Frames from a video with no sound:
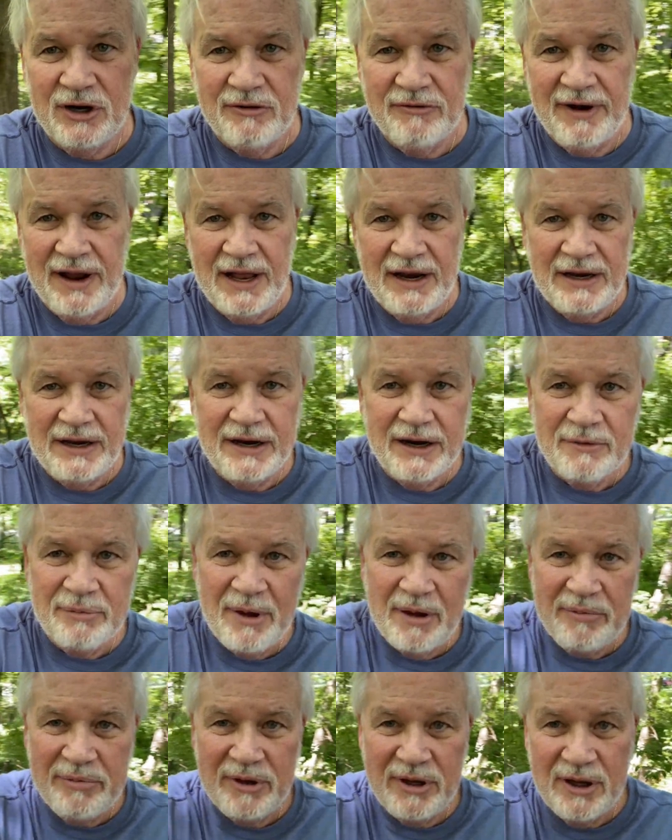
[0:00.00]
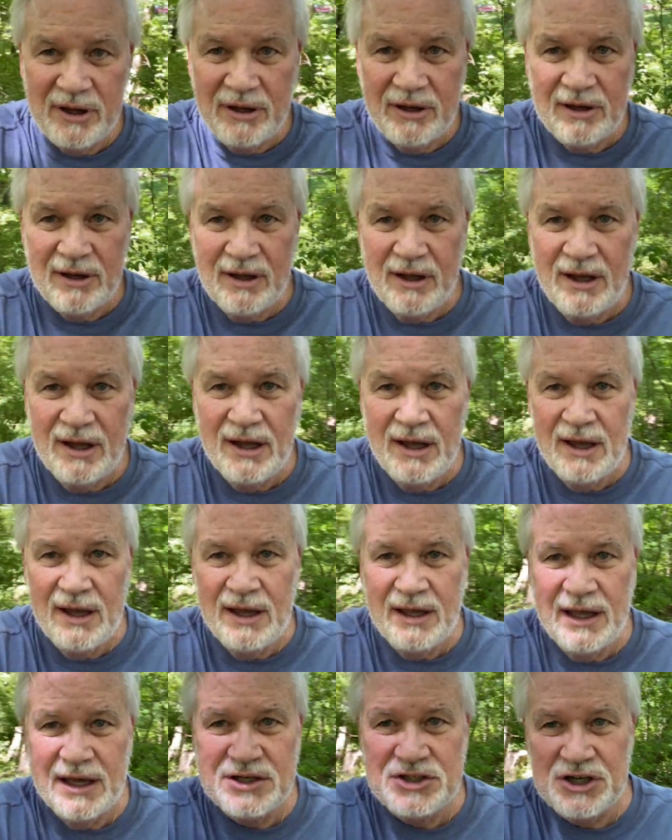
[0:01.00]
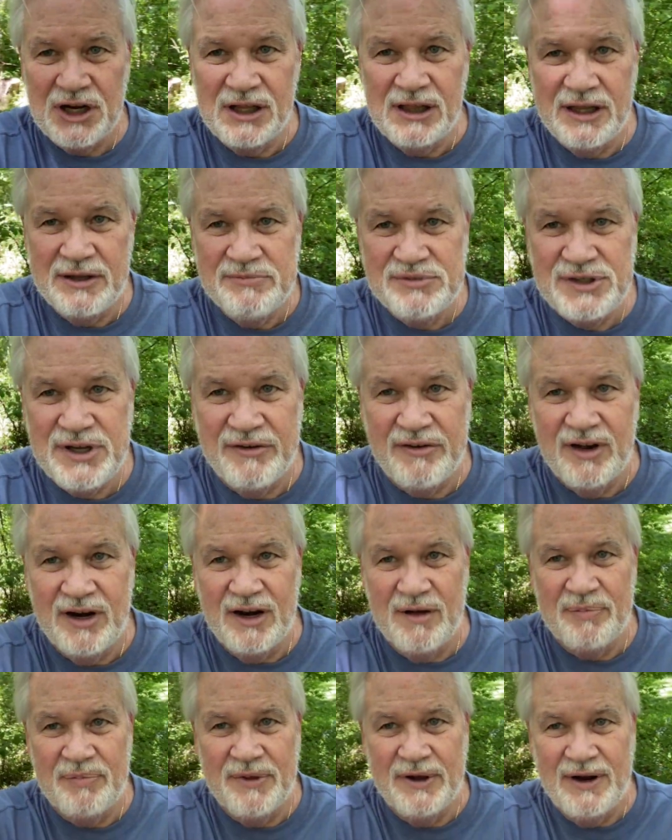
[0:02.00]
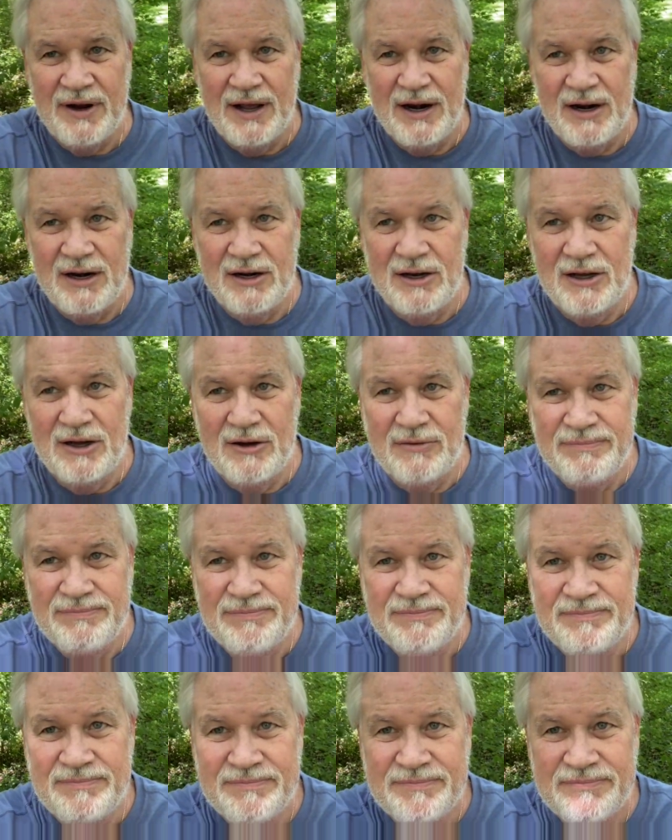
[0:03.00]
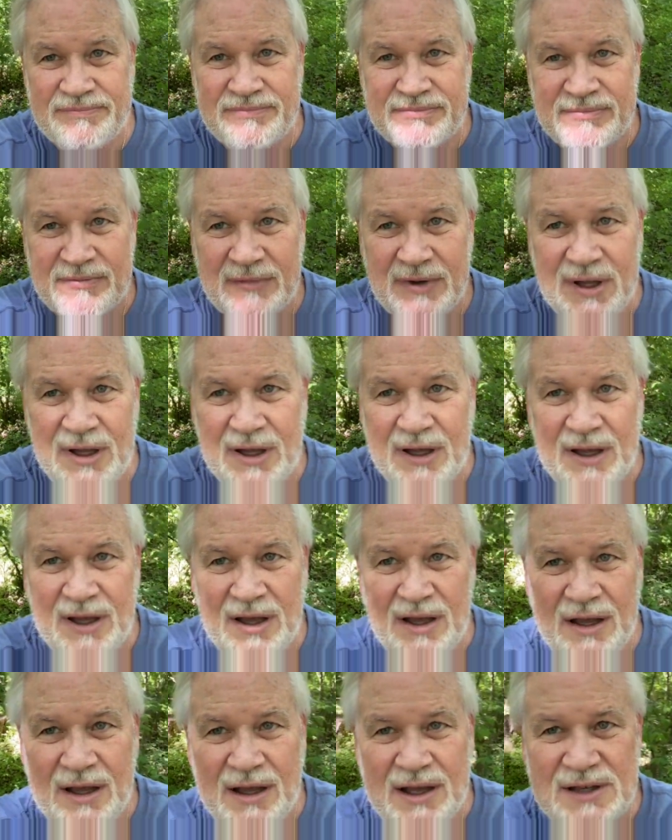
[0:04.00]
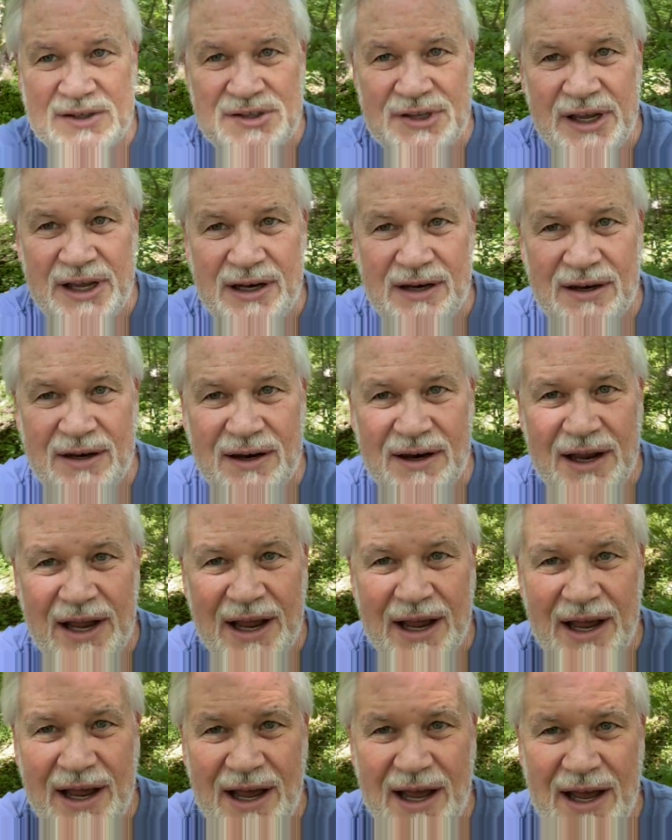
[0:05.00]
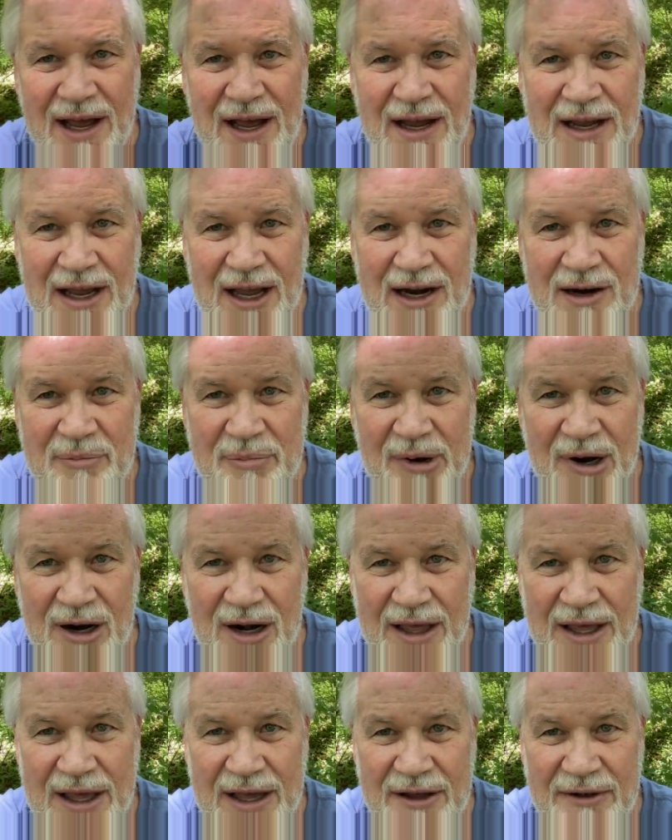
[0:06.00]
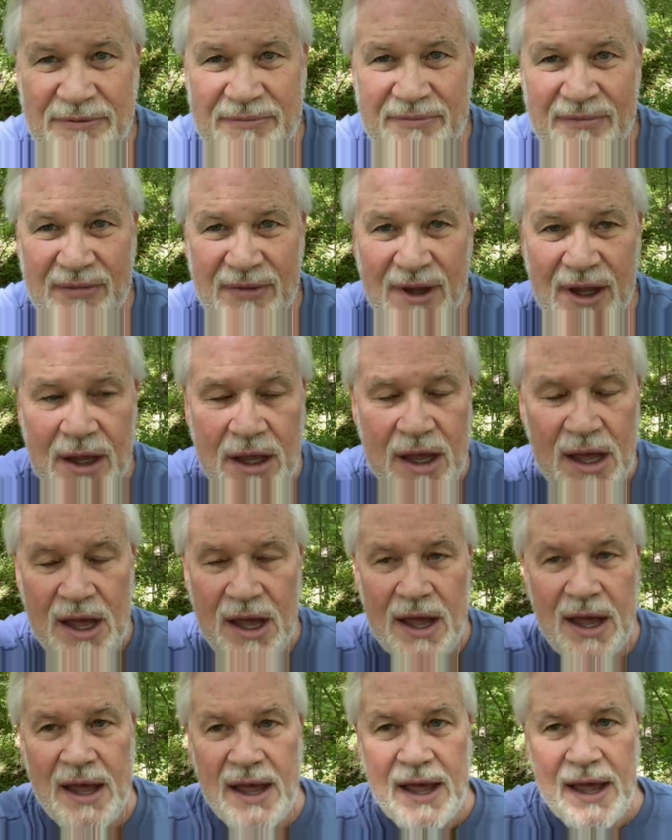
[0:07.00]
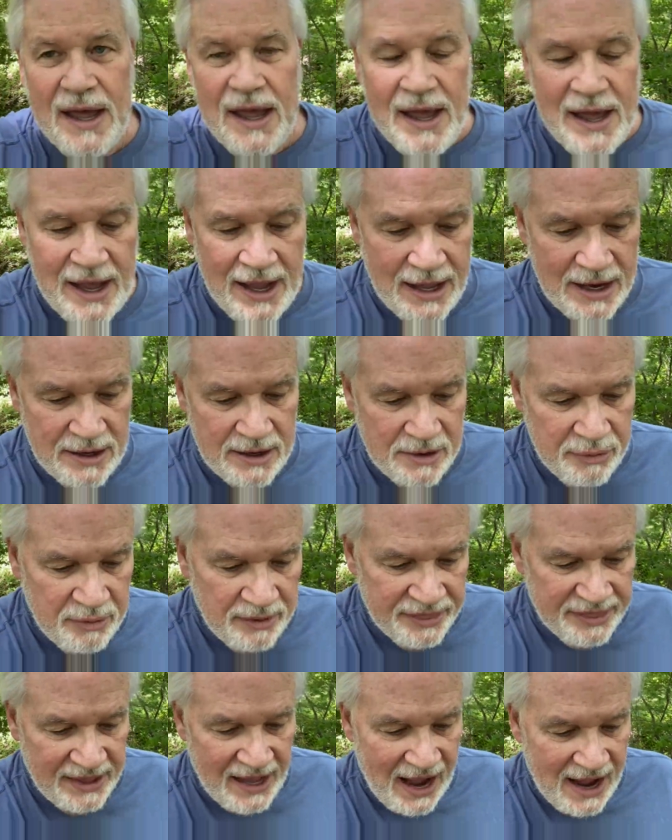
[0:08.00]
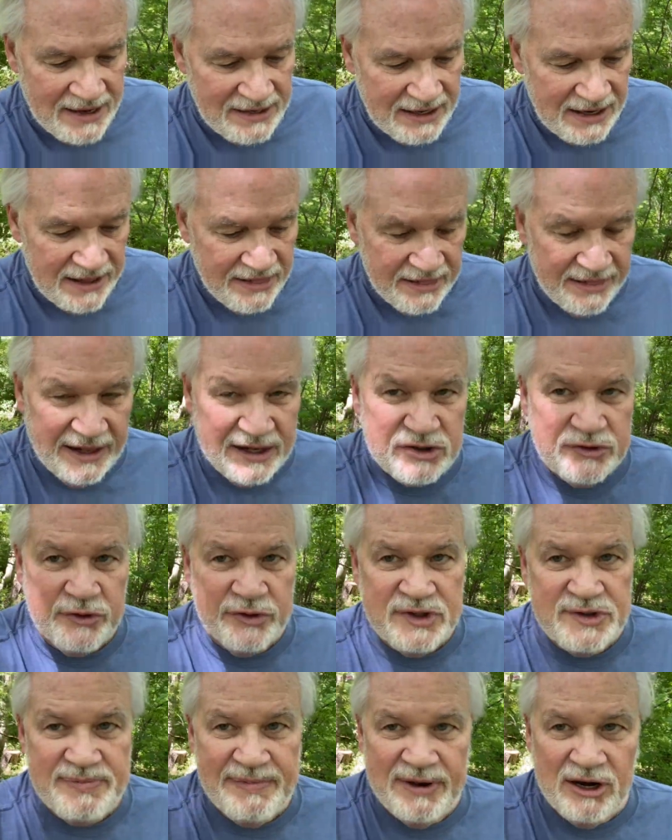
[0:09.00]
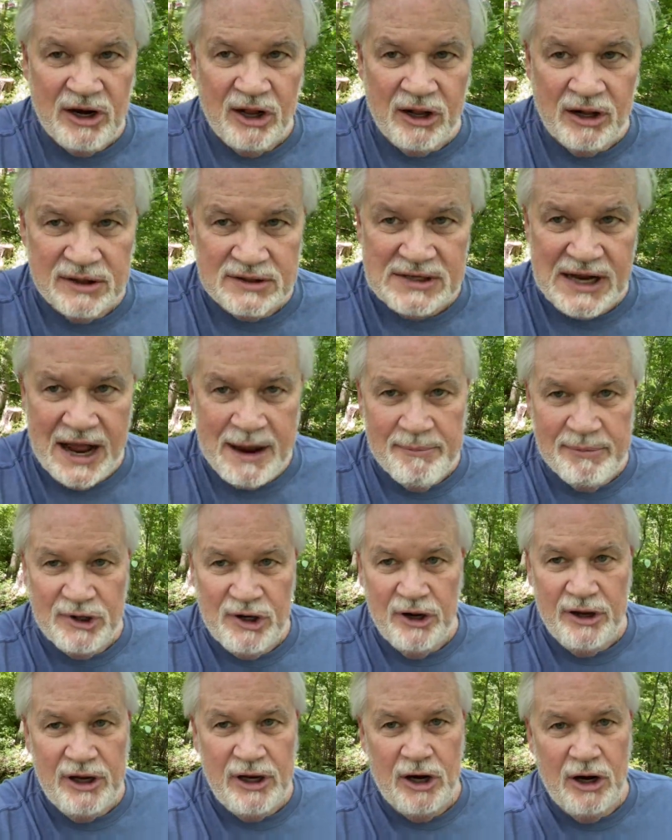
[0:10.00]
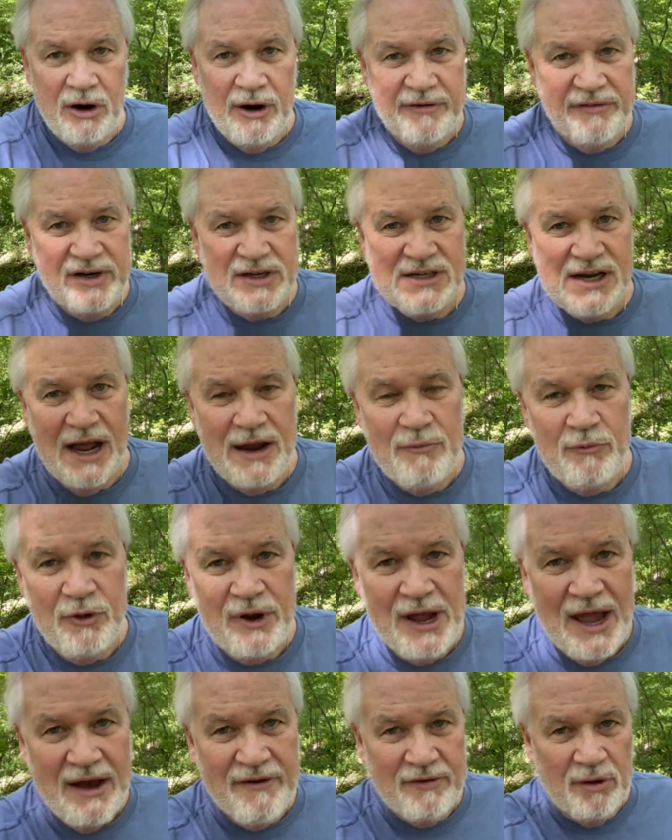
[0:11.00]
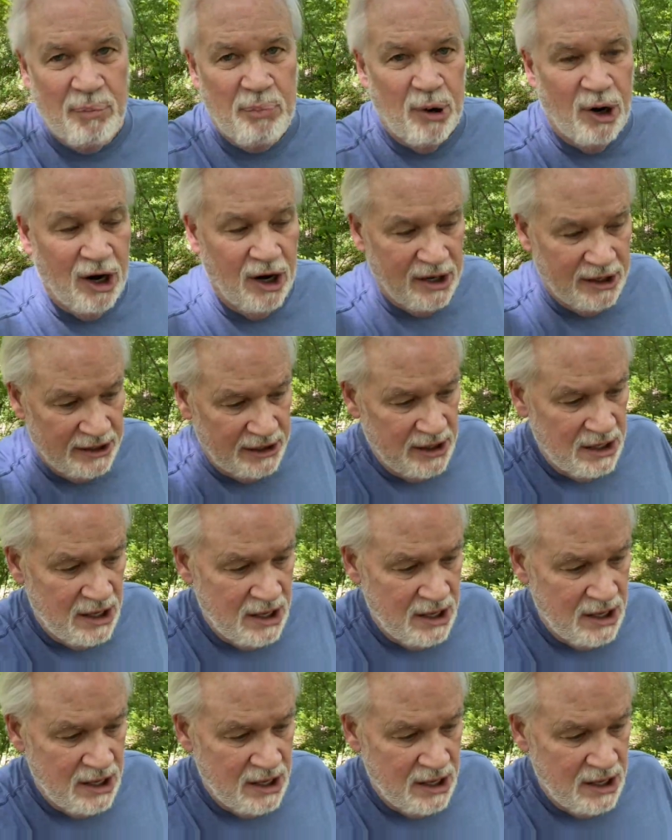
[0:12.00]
around here, maybe catch a glimpse of it up there. I don't know. You see it? Yeah, kind of barely. And with the idea that that's where we'd spend all our time. But don't you know, every time we have a party,